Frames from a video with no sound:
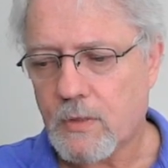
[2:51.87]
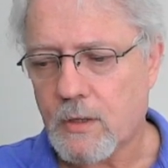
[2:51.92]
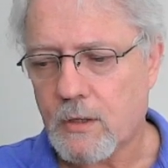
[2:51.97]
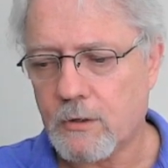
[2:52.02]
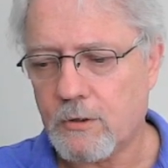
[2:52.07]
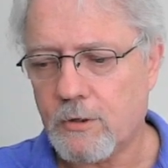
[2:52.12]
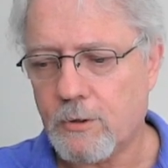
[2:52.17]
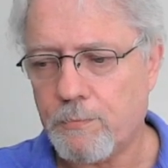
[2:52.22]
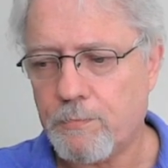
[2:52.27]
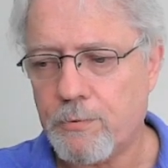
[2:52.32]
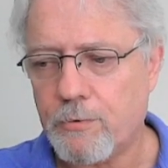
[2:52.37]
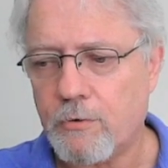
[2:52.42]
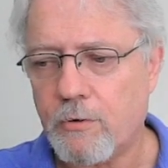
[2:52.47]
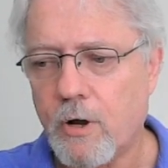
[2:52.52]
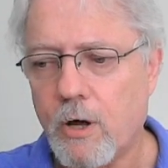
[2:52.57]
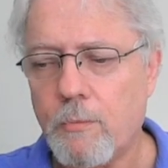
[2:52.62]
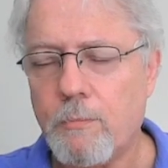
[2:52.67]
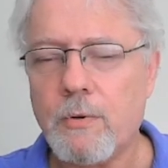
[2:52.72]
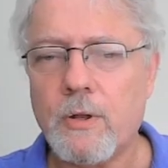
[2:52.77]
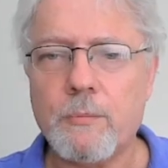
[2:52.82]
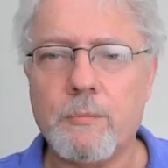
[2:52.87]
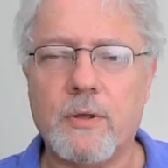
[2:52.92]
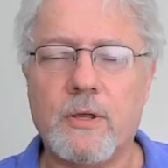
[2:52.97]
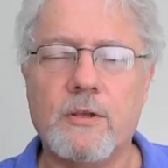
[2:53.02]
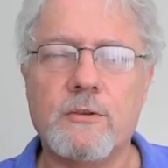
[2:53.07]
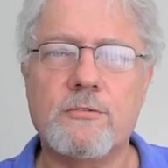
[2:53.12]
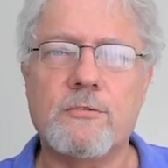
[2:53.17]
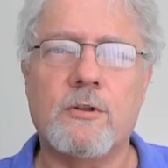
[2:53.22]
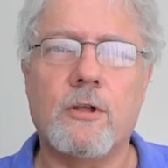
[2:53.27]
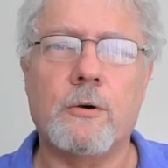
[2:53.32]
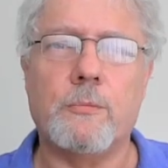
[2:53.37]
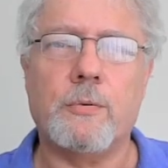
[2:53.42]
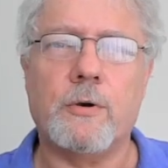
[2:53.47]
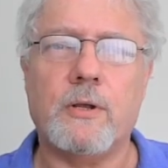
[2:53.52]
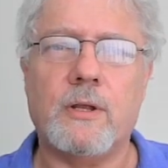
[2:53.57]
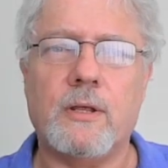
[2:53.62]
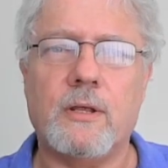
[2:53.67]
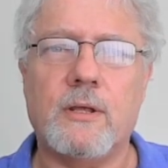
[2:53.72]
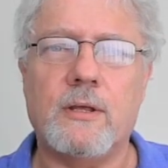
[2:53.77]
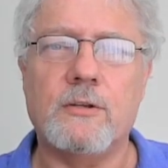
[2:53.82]
the problem is
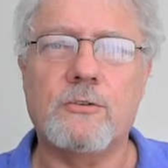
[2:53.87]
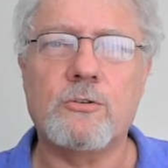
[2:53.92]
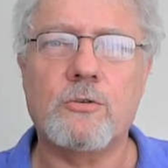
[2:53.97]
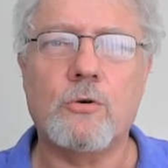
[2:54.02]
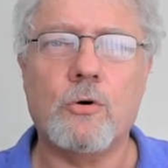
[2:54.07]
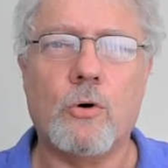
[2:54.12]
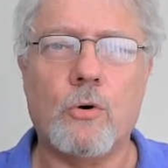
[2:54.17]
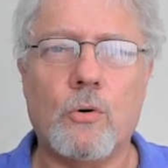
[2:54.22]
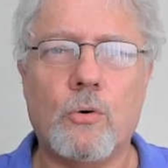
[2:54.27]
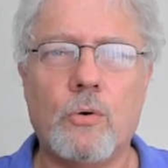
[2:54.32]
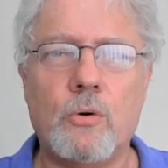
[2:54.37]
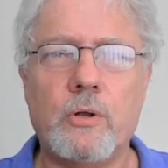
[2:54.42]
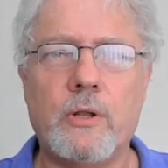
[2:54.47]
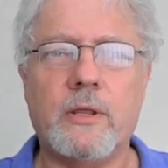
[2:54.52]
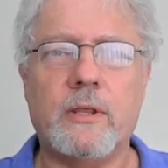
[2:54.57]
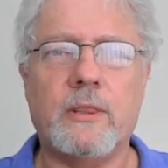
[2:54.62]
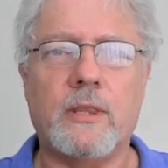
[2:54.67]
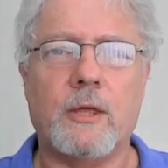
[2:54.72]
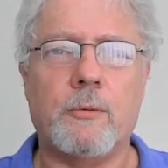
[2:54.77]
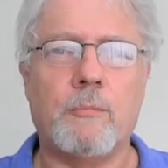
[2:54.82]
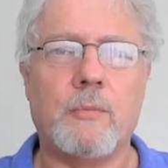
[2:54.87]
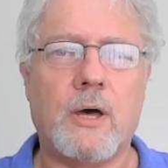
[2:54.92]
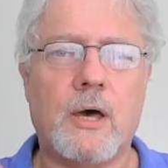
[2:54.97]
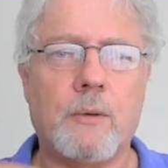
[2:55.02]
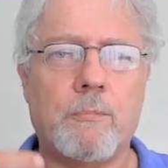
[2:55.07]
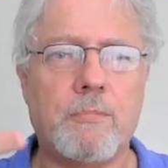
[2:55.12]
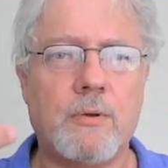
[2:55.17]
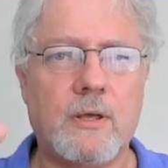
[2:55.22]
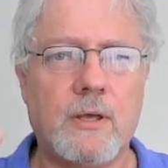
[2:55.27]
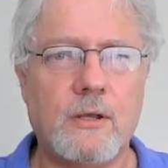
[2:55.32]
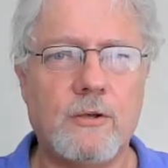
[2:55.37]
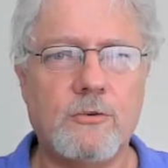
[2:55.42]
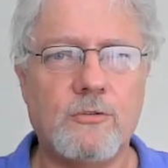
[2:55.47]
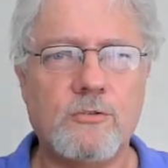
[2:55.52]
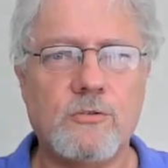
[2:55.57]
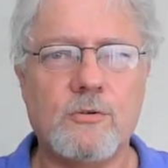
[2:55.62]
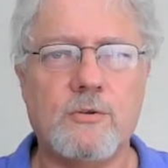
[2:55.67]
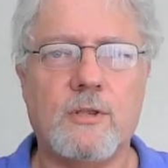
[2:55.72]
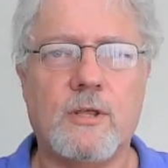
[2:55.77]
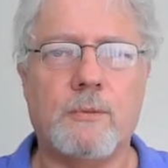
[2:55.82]
nobody is calling them up
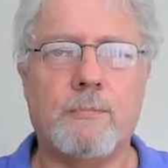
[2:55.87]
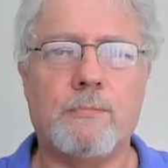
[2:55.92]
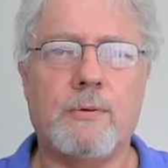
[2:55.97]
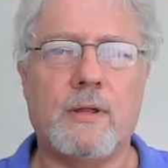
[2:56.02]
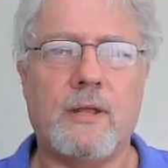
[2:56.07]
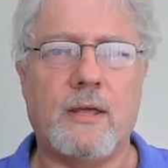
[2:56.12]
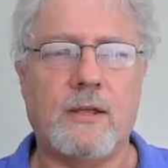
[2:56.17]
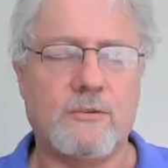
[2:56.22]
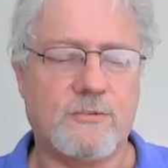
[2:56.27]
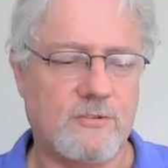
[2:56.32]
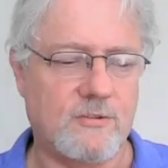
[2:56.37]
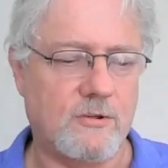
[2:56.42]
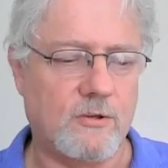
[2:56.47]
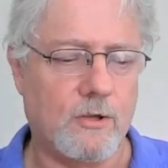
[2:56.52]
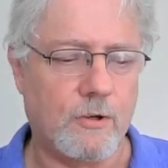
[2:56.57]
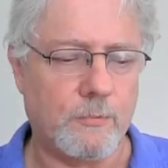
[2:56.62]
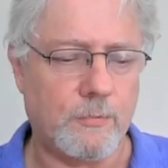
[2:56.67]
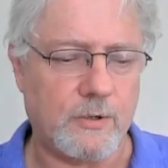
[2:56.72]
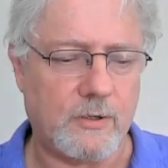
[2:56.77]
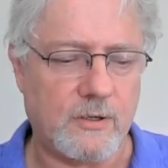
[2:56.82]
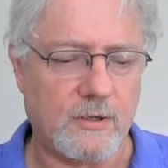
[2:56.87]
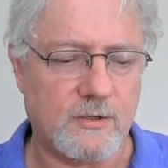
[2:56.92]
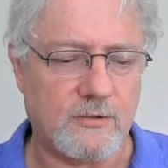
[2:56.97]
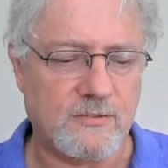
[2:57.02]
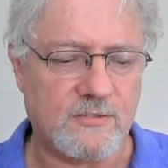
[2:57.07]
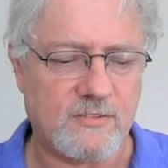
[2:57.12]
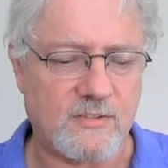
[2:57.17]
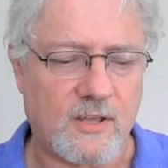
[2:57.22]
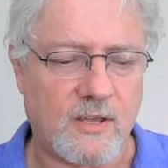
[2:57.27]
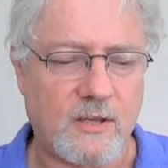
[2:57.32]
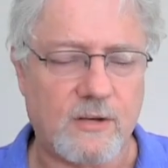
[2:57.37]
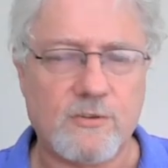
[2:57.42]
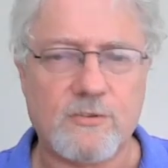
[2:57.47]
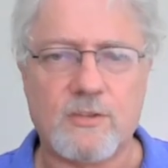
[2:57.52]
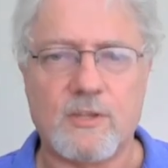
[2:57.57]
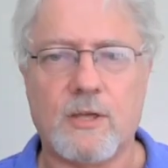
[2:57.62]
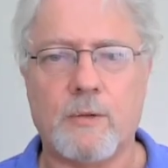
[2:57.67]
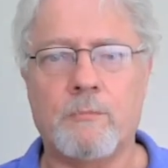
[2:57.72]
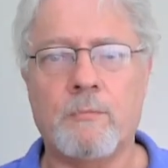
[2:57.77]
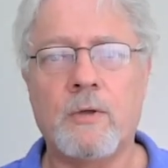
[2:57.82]
into their place, and nobody is saying to
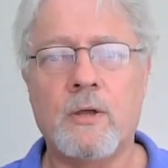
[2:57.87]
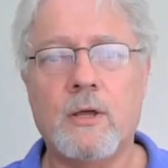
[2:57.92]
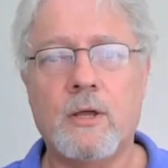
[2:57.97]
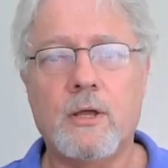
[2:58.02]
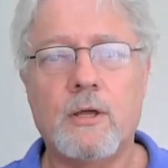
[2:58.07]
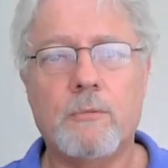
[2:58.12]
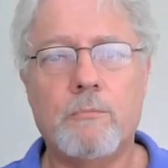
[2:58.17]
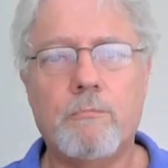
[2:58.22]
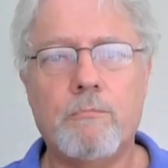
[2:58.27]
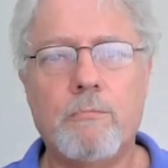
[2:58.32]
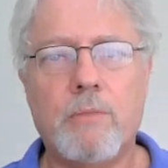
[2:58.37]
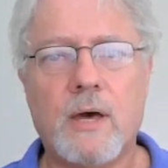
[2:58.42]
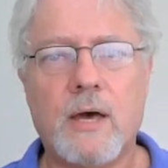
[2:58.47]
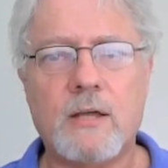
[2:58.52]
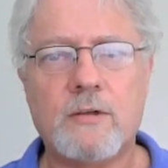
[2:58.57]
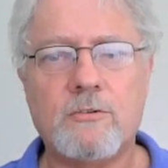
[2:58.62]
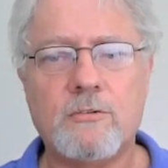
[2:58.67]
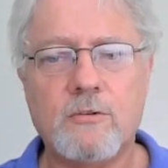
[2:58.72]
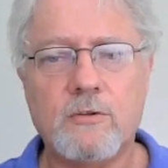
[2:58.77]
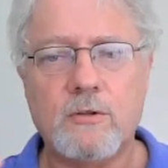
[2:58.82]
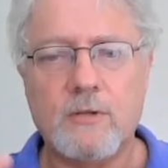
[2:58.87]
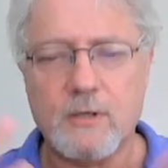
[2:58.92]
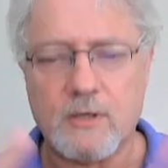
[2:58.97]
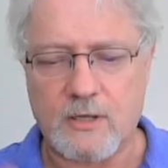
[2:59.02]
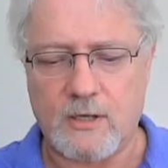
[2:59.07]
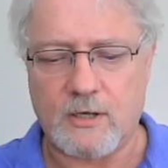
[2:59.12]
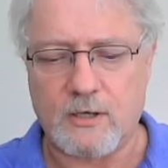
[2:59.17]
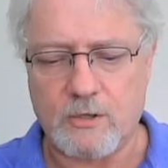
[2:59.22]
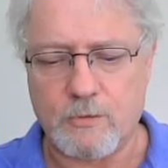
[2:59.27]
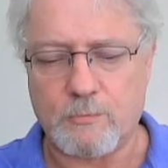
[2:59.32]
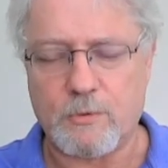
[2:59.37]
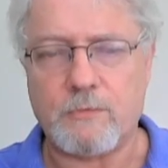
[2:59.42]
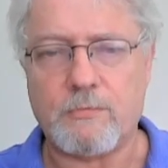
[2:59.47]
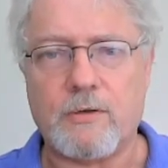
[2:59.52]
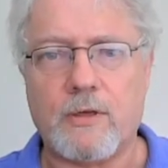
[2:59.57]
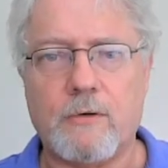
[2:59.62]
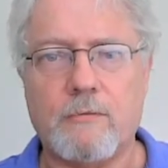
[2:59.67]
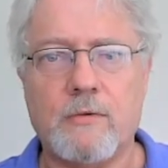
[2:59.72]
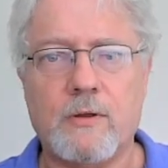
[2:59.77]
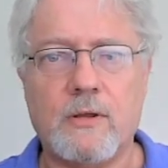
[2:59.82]
them, but the kingdom of
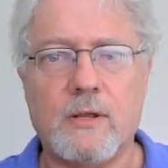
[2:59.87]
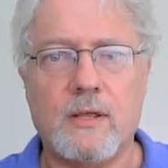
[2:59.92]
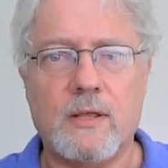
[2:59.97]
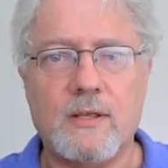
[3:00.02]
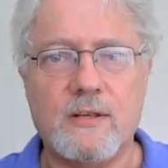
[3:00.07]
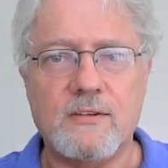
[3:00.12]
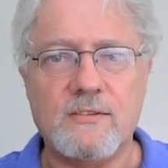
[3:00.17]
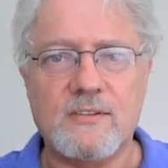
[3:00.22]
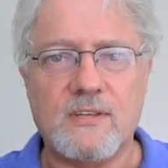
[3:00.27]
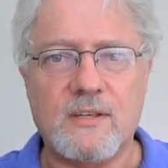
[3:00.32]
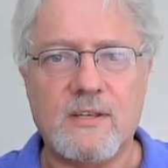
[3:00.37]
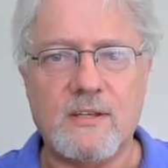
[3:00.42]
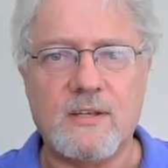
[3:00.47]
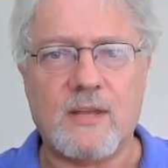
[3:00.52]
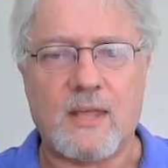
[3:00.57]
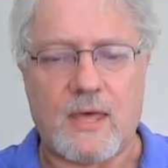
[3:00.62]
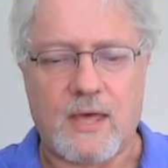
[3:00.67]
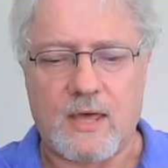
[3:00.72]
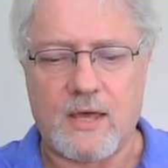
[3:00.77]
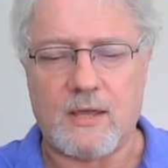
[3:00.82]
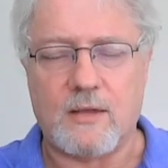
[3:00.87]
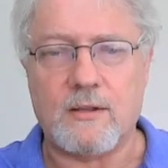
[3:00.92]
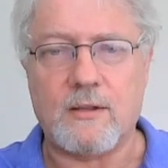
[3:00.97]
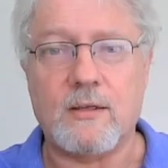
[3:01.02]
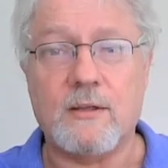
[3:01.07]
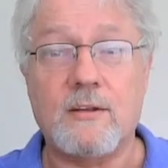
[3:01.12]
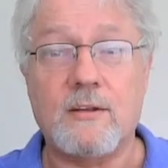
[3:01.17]
heaven is in hand, it